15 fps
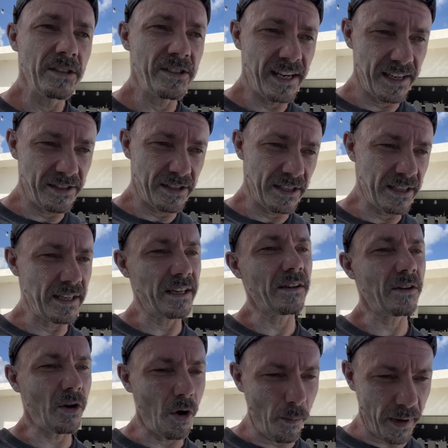tested it,
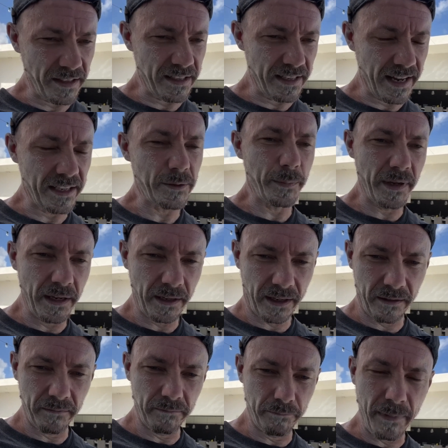gone back to the next bit,
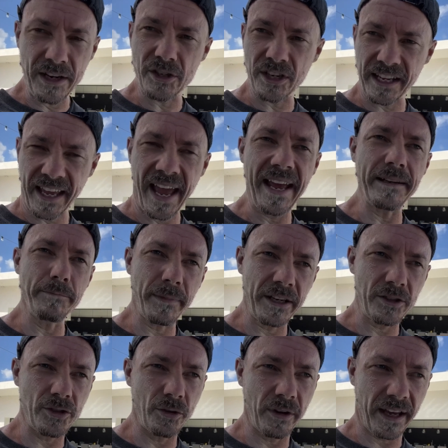measured again,
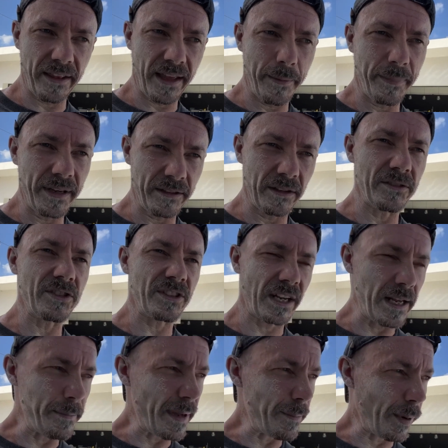make sure I get that bit done, just
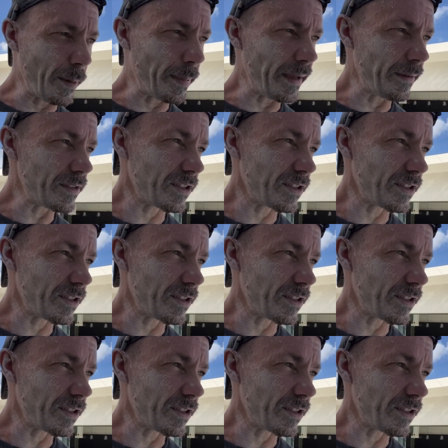done it bit by bit.